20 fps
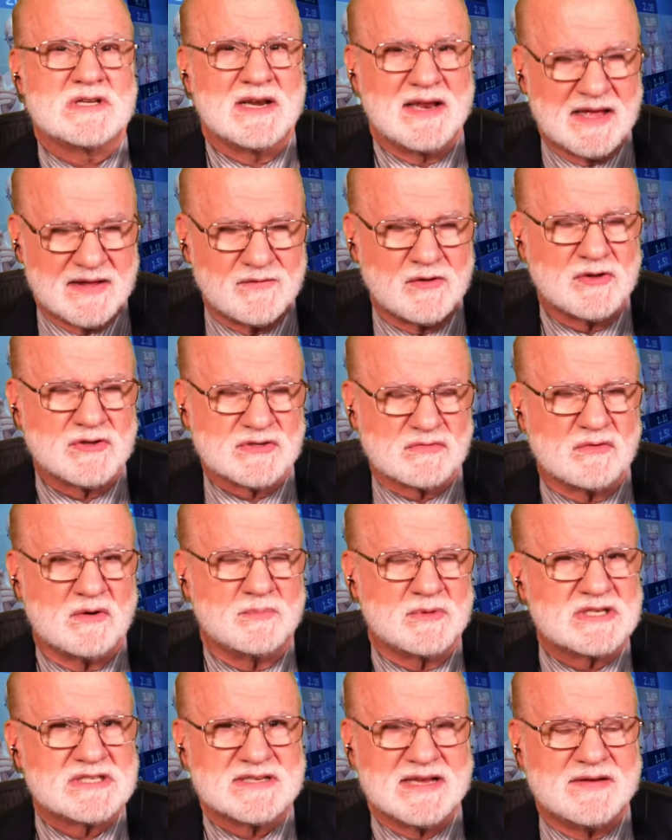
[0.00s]
levels
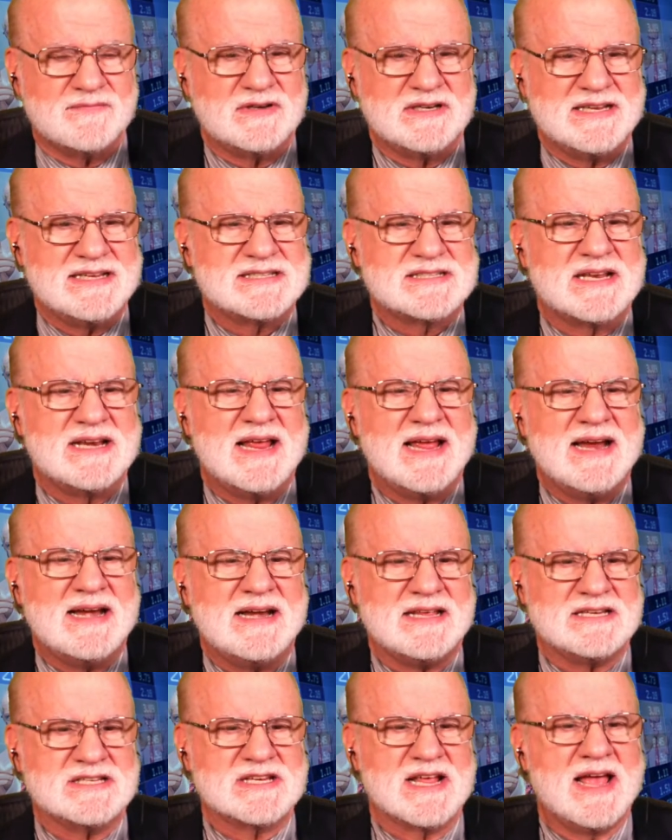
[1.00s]
from the 70s and
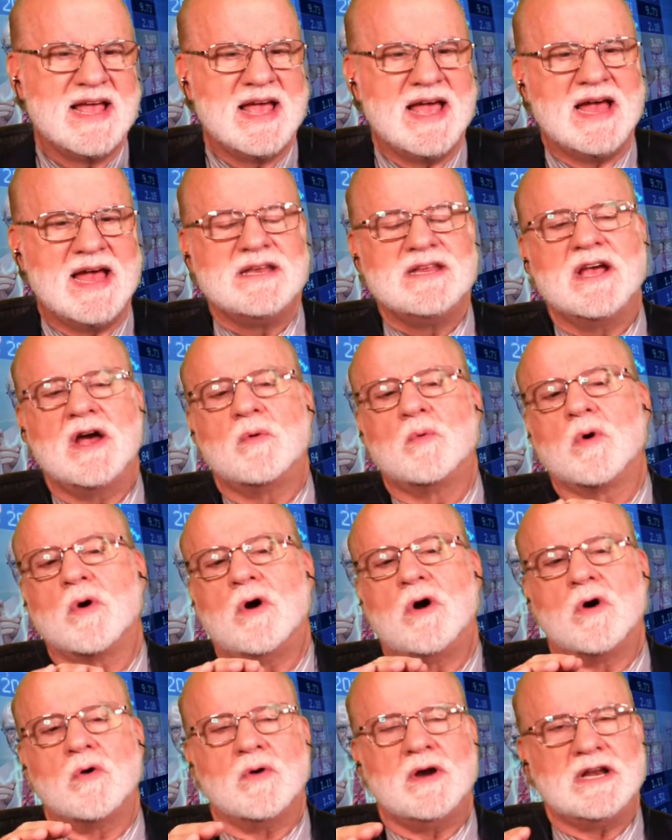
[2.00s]
80s, and yet we're
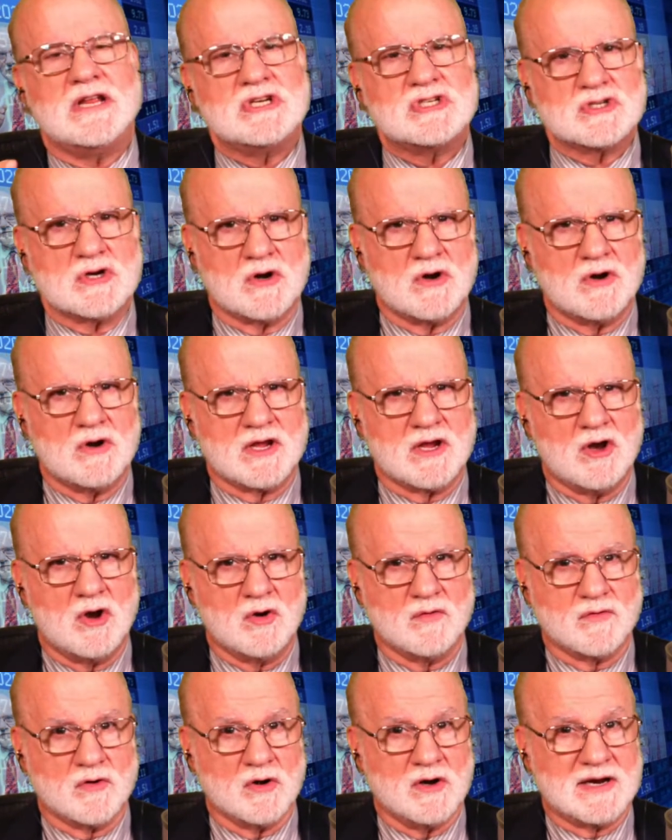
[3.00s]
already turning
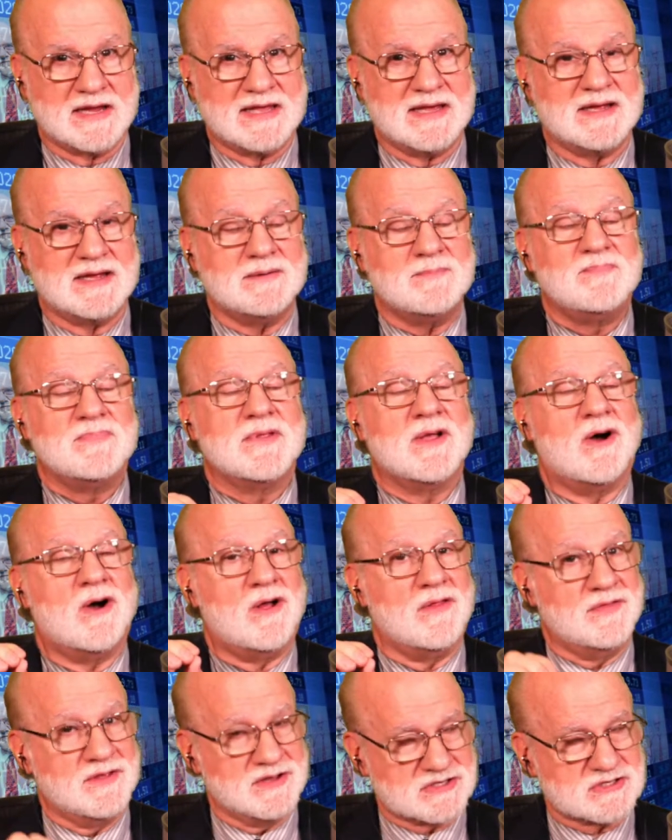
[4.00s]
over. Again,
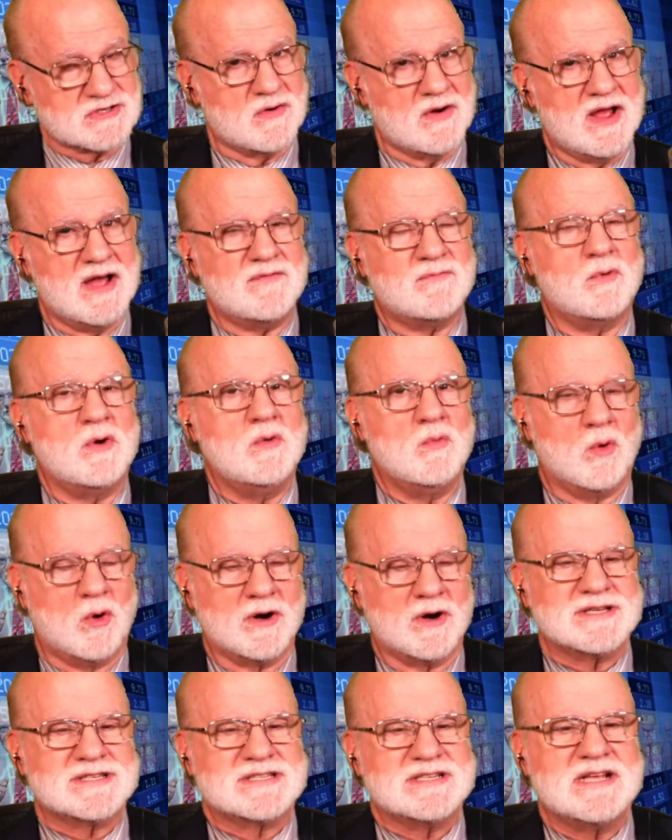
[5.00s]
on this graph, we
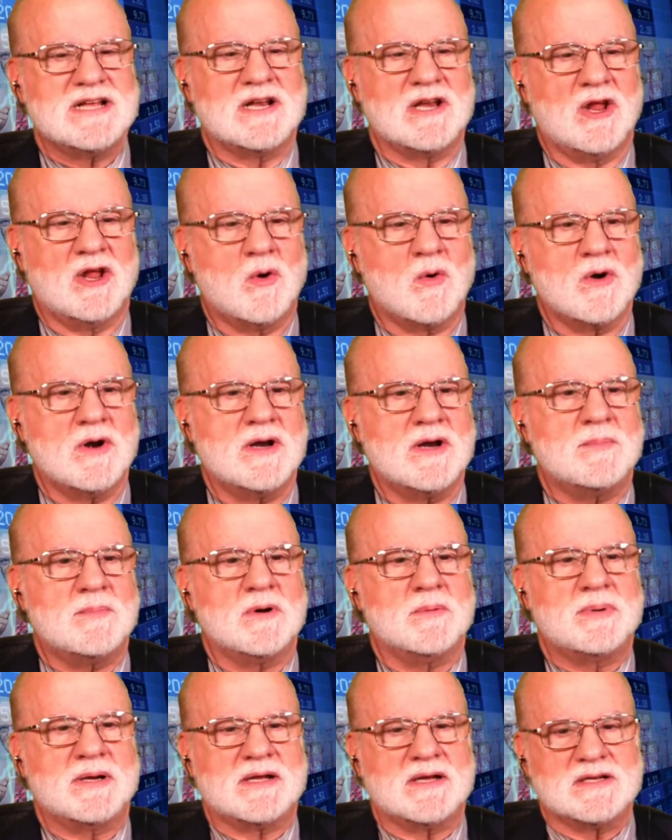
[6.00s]
want to see a lower
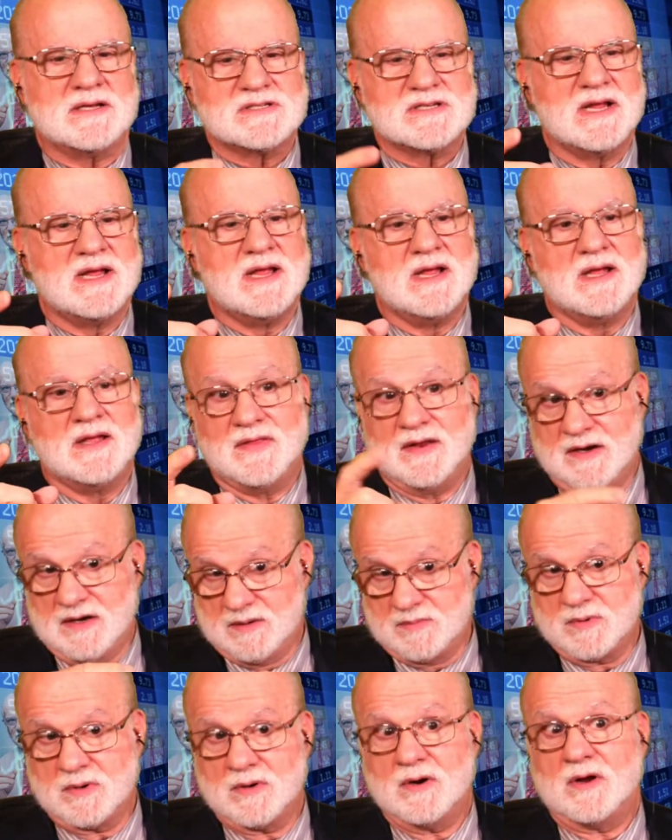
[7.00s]
number because the
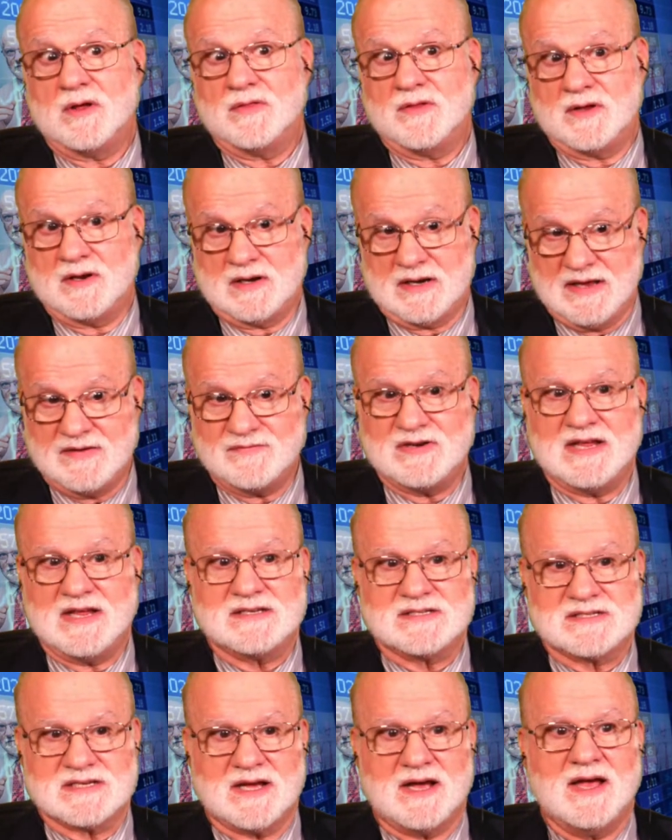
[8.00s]
number on the
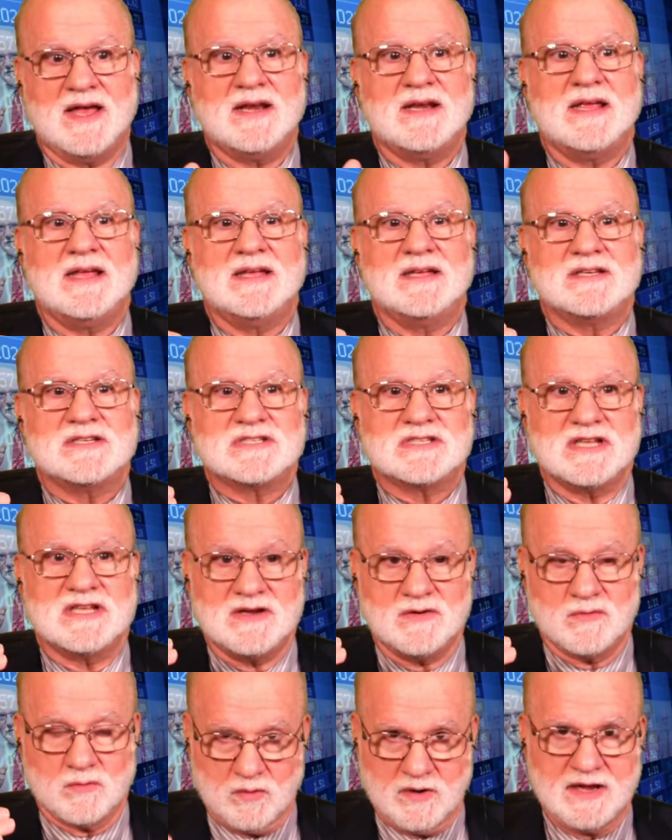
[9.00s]
left-hand side is
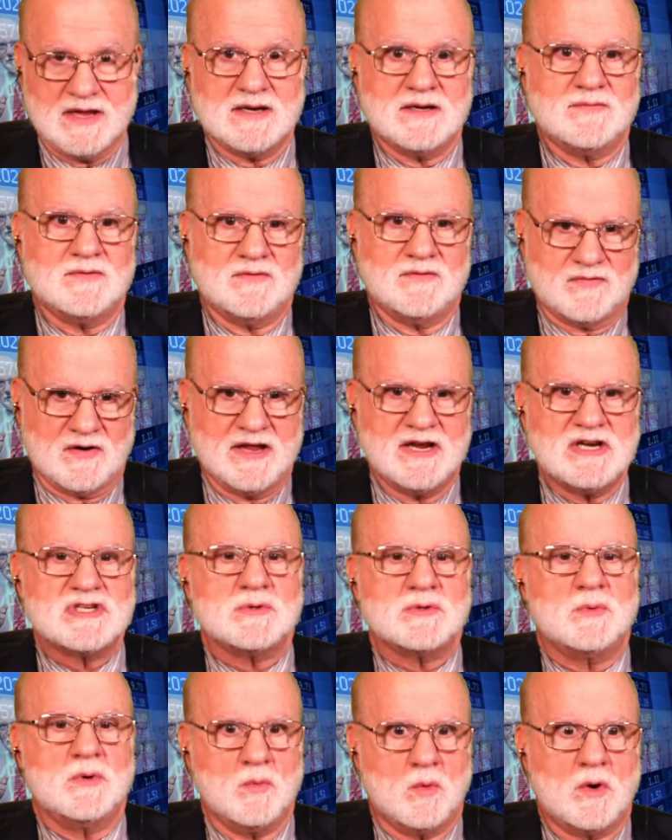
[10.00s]
the rate of
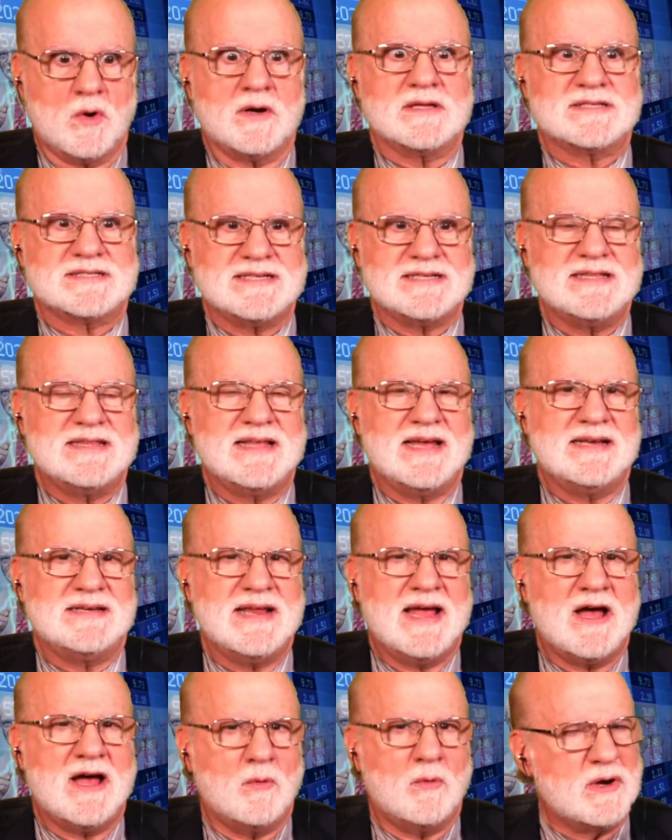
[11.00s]
inflation. We want to see that
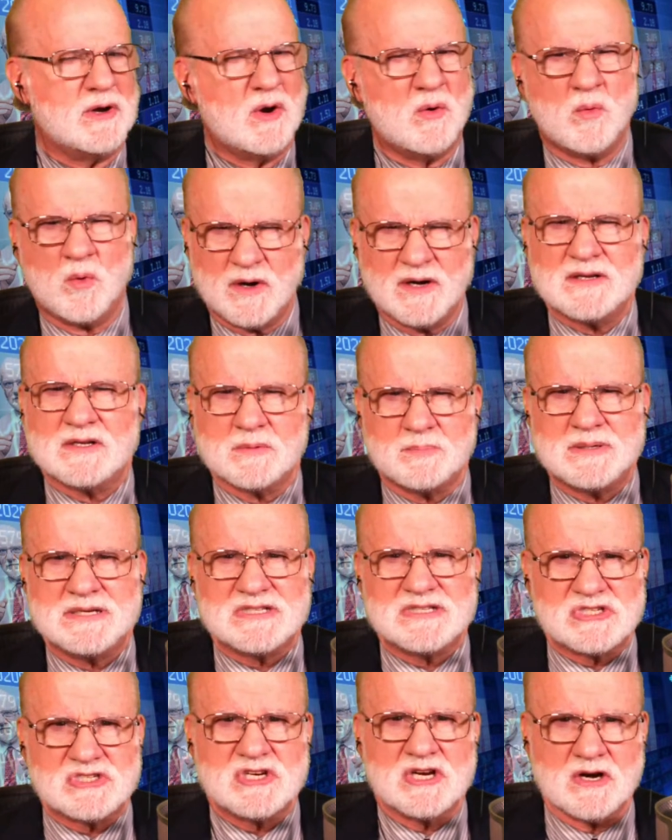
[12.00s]
down. We don't want it to be
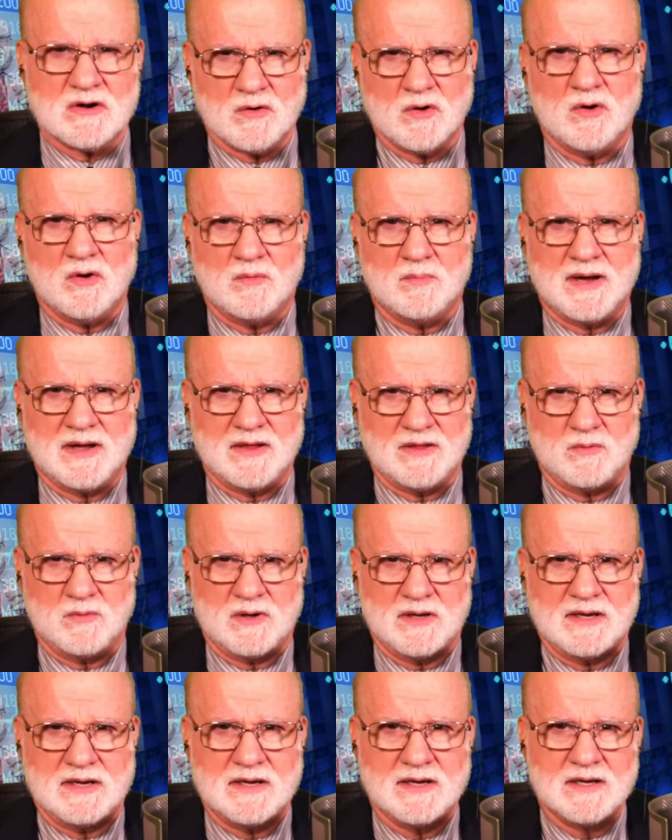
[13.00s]
zero, by the
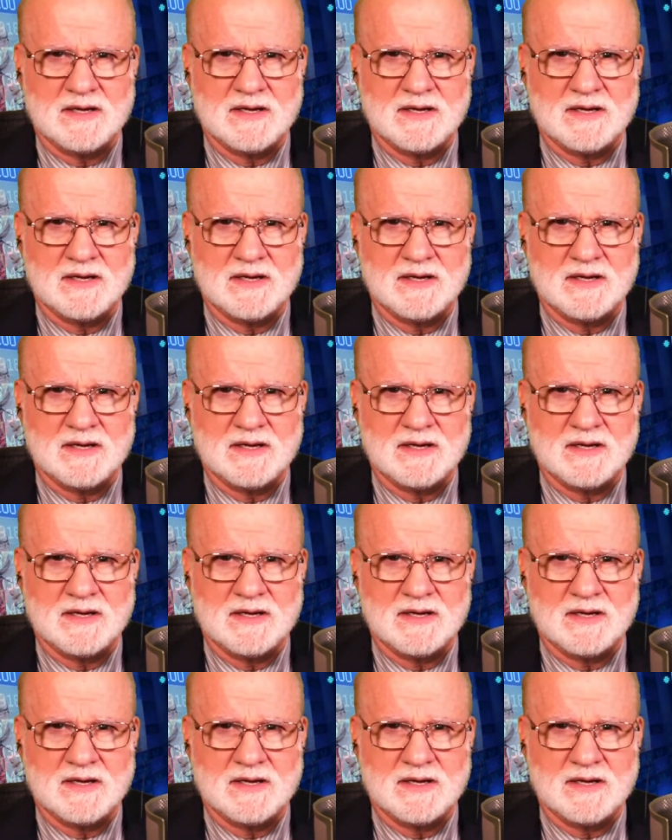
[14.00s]
way.